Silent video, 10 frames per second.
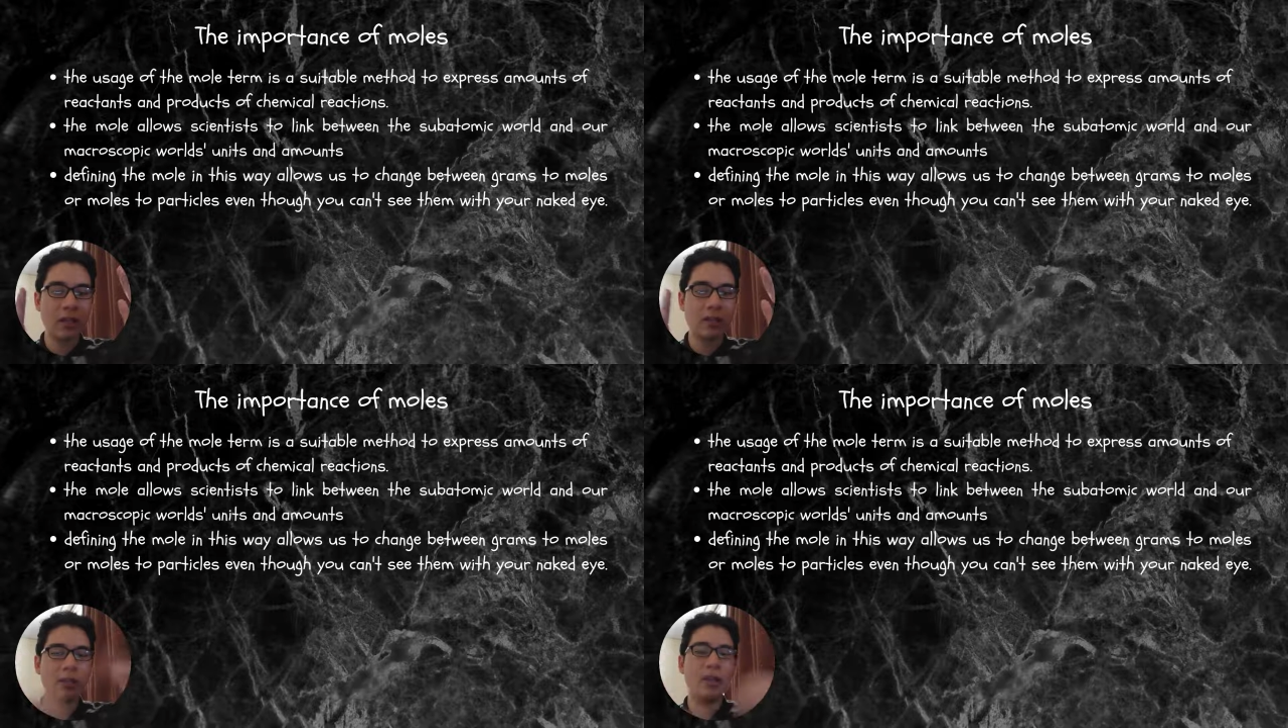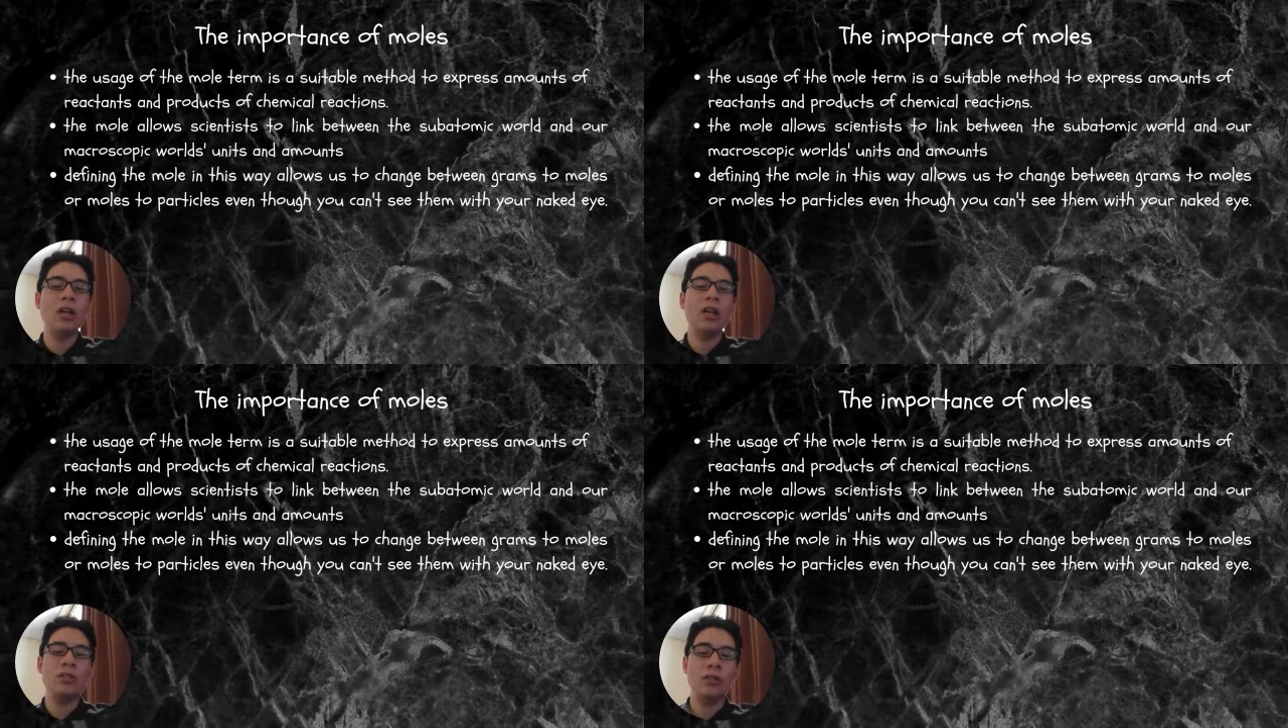determine
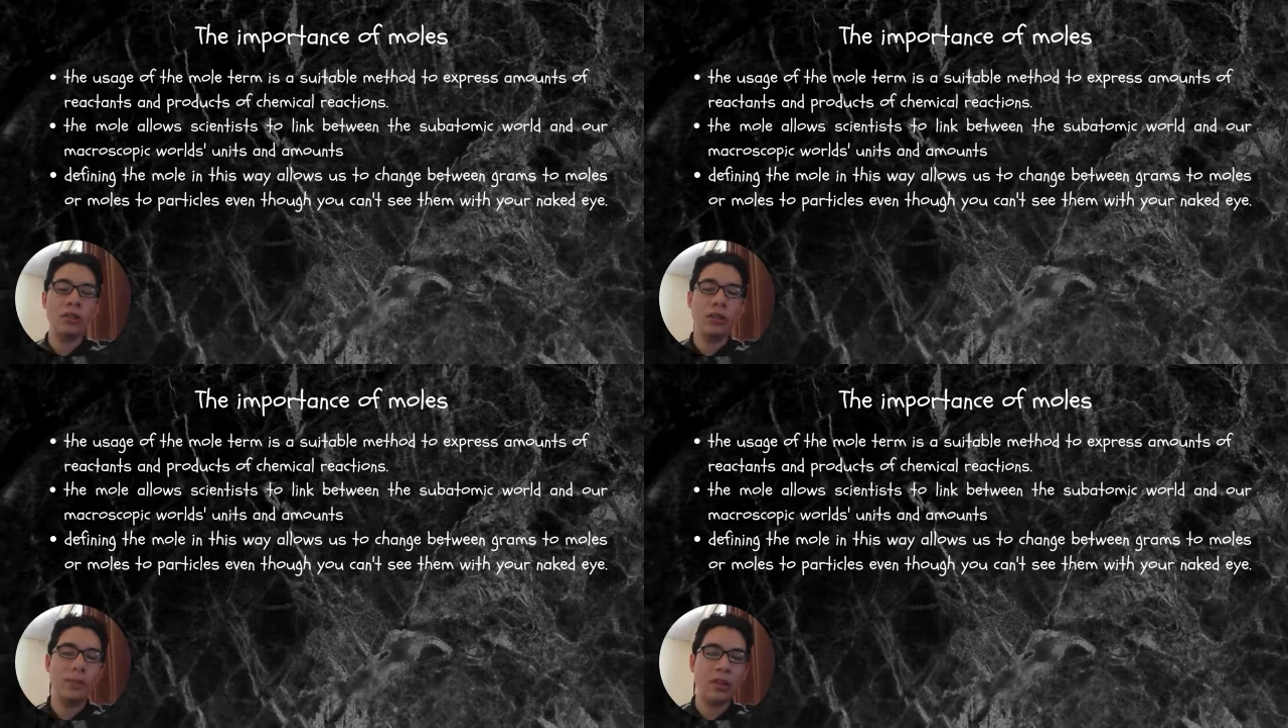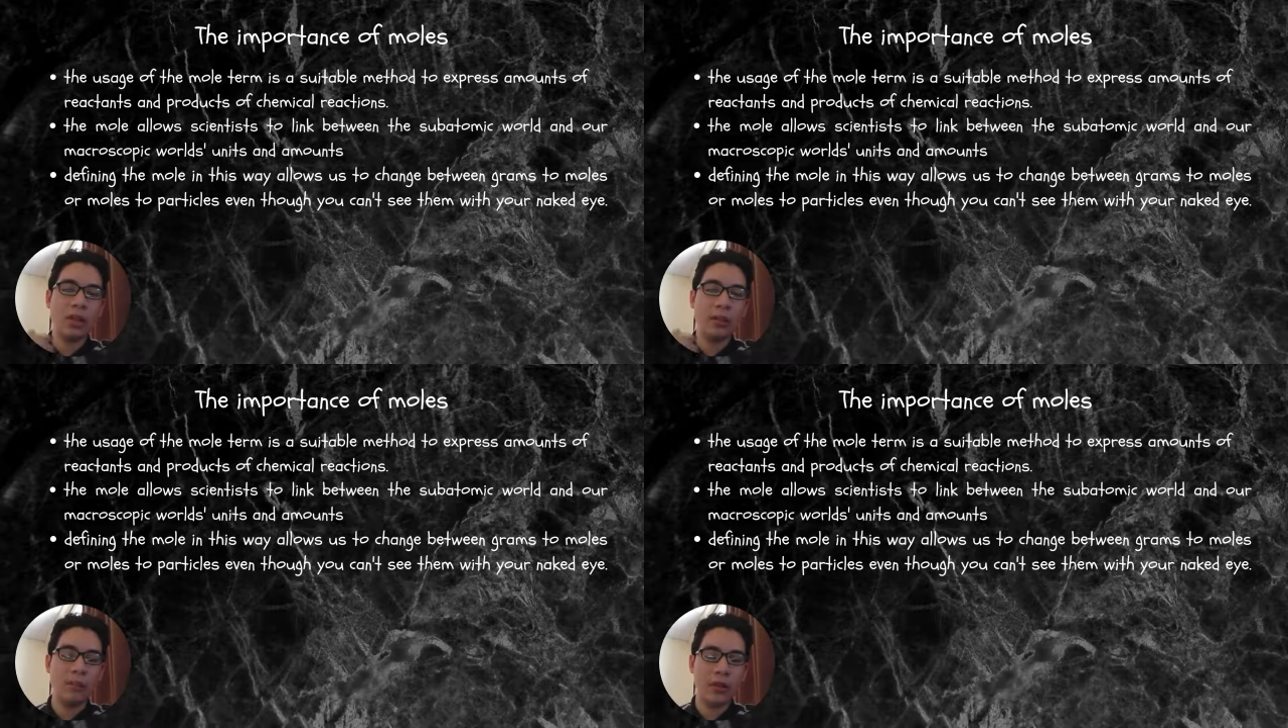the empirical
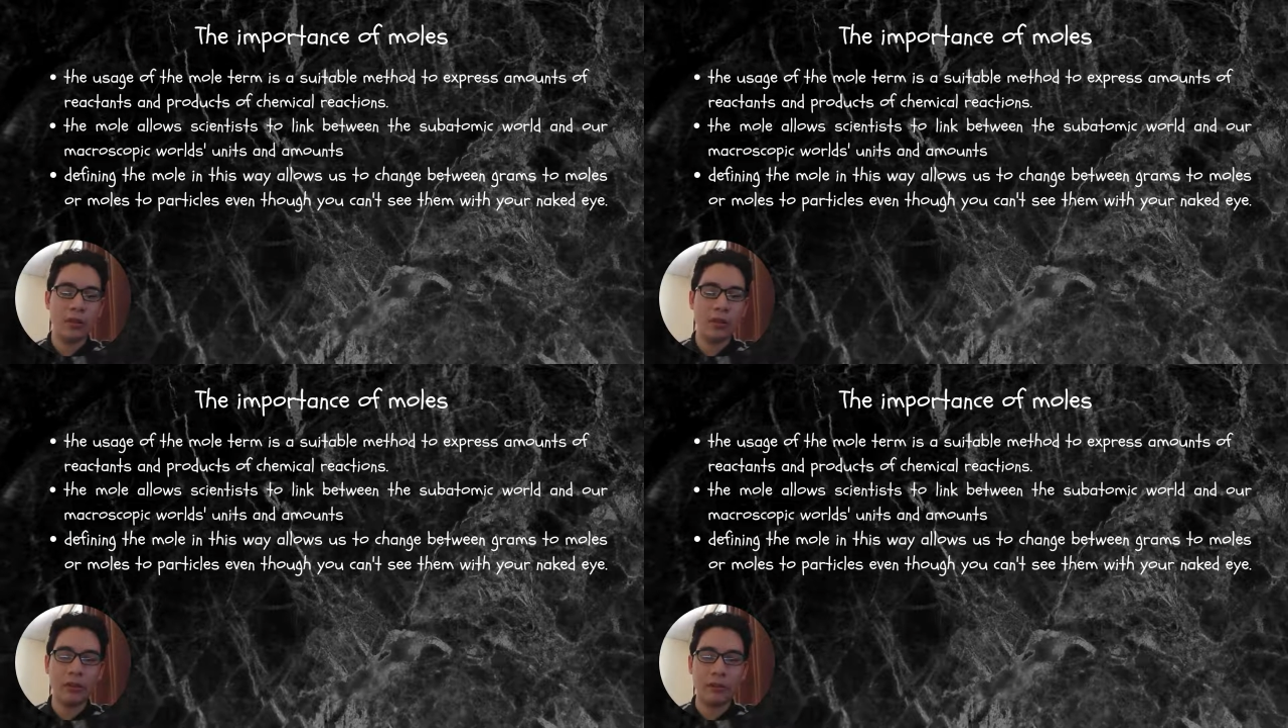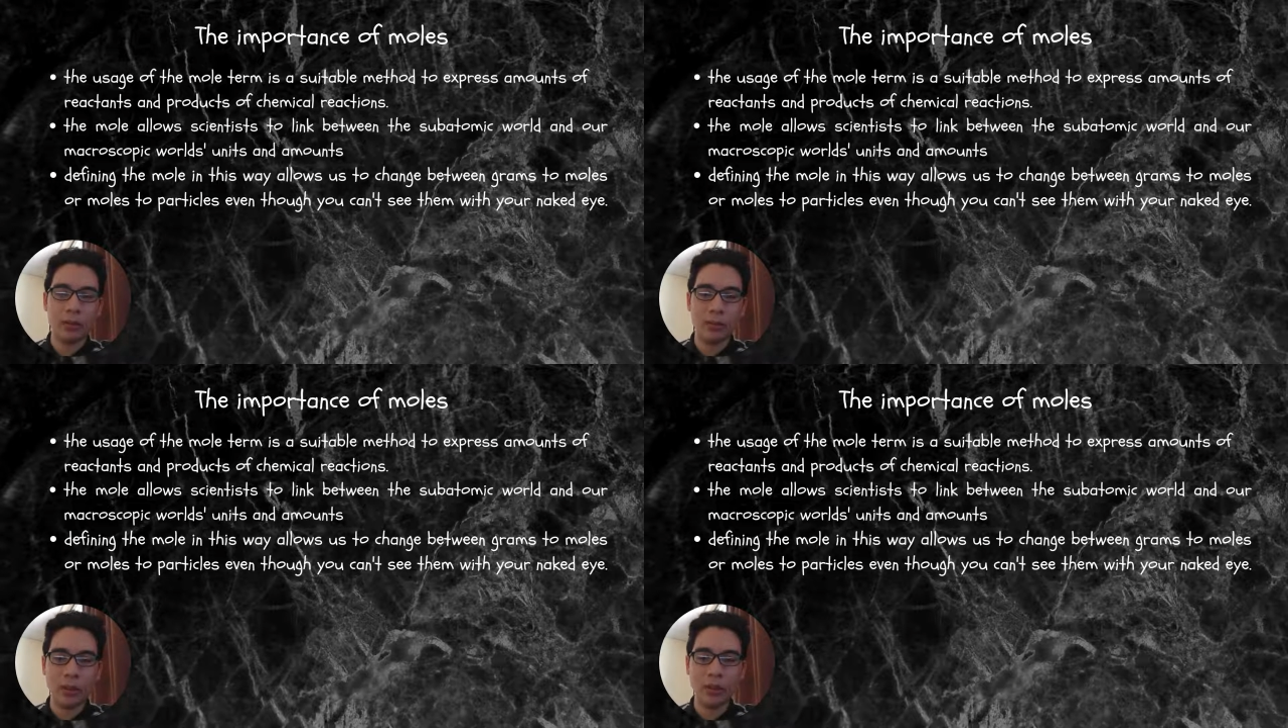formula of
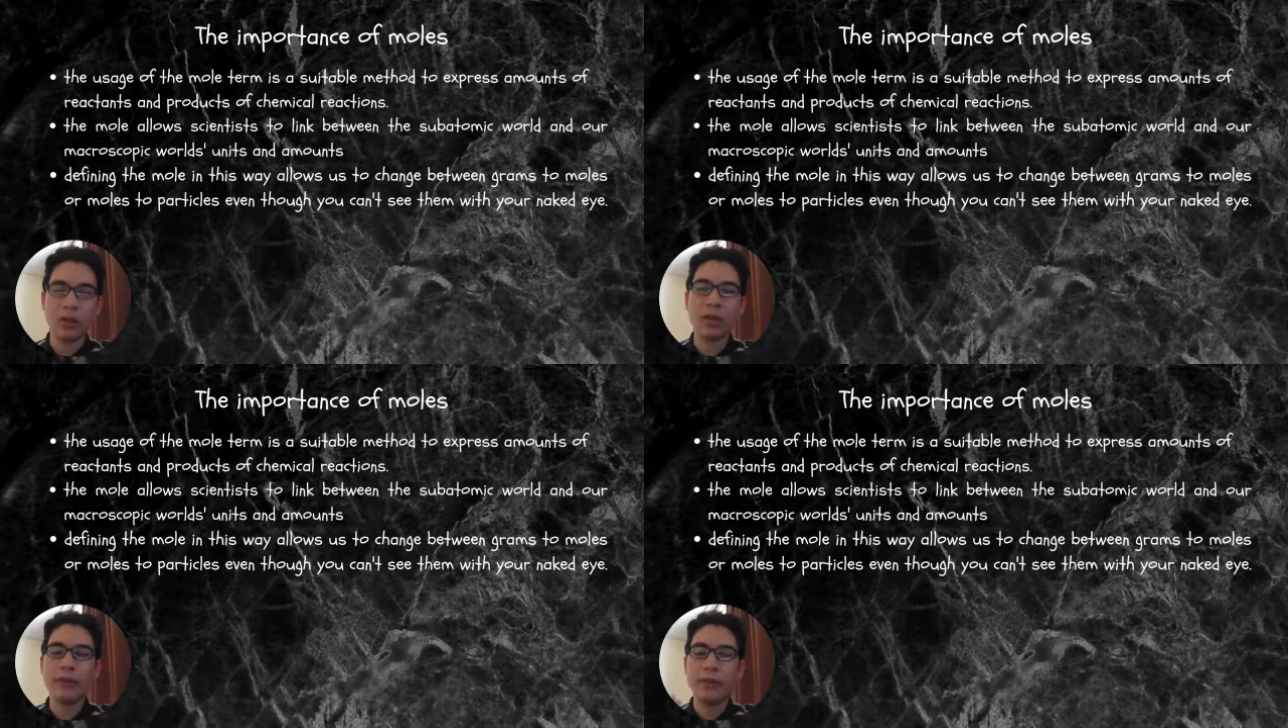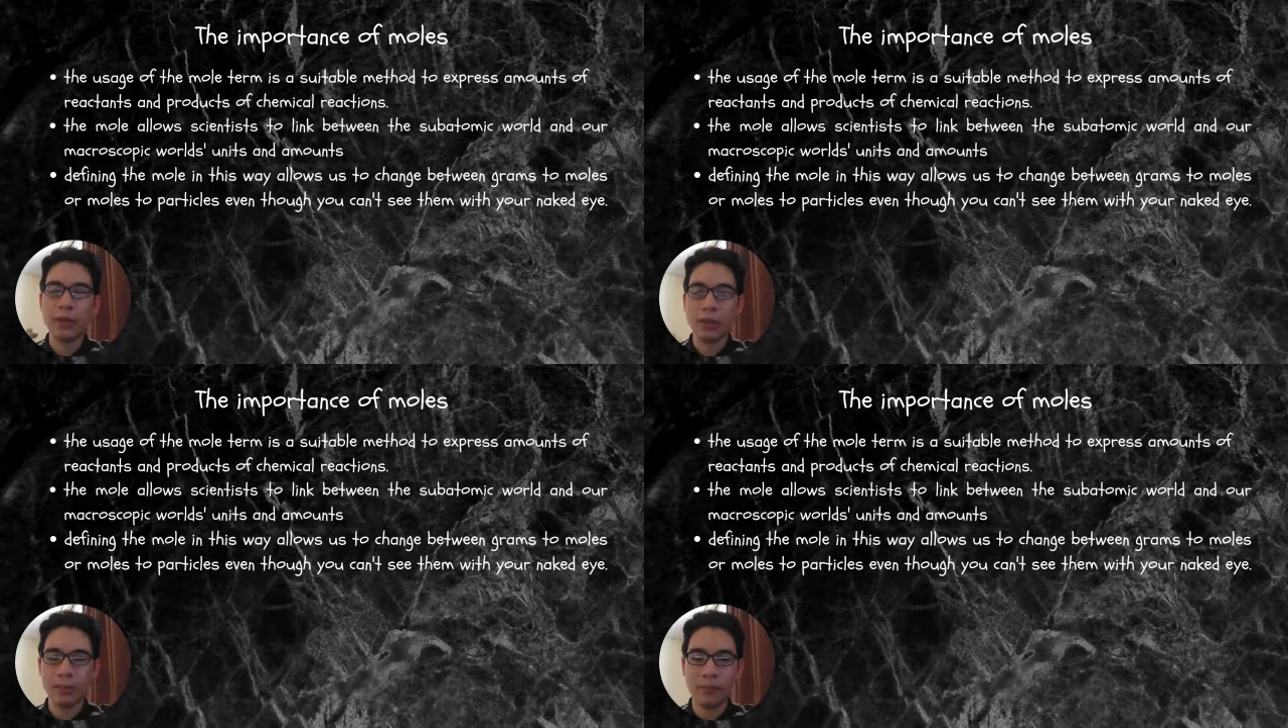the compound
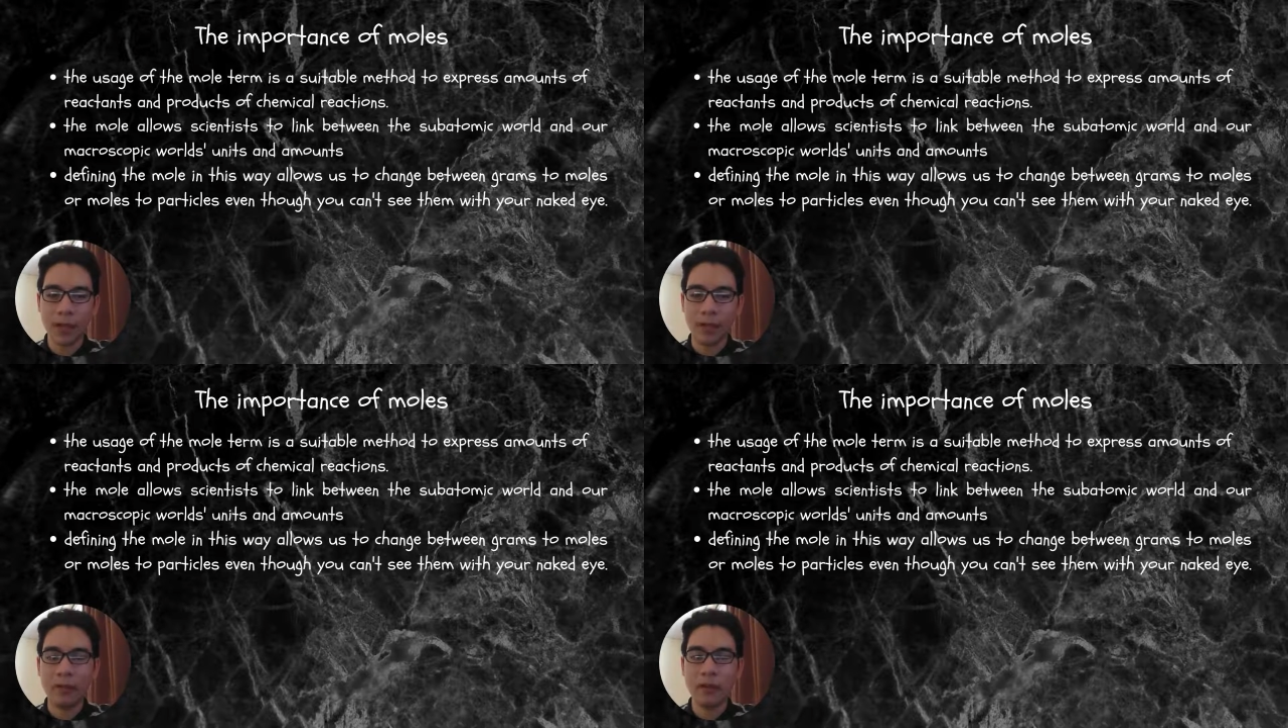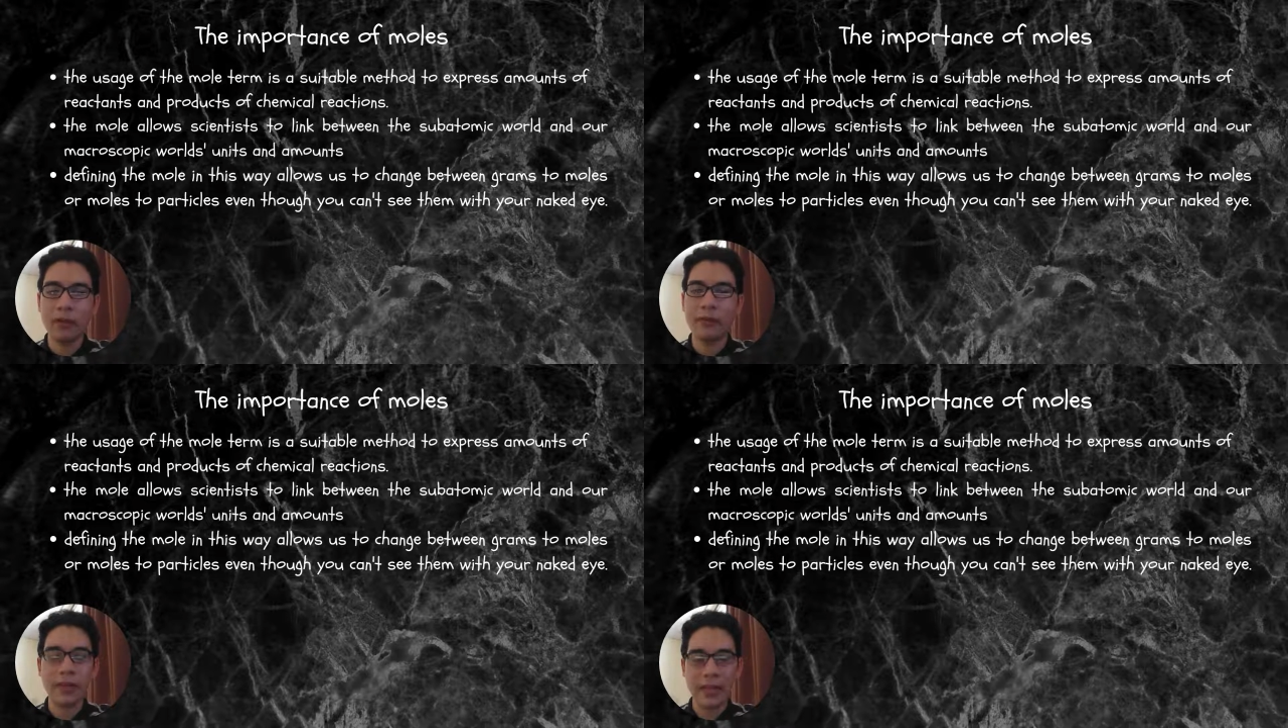of any compound.